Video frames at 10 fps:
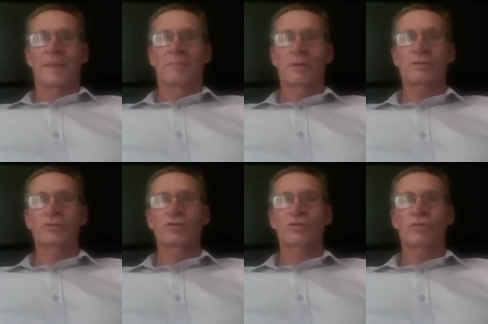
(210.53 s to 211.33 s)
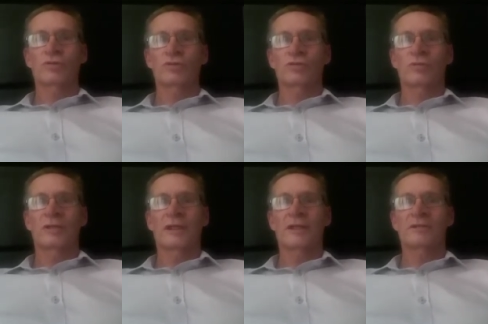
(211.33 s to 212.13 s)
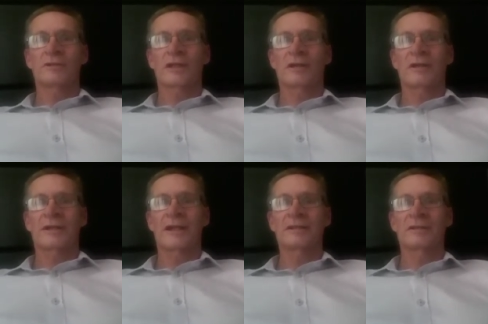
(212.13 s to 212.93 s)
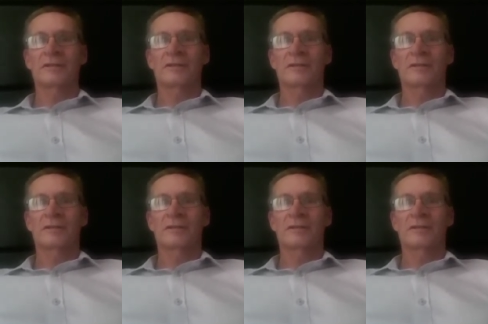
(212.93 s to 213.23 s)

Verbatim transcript: Bottle stores were allowed to now run.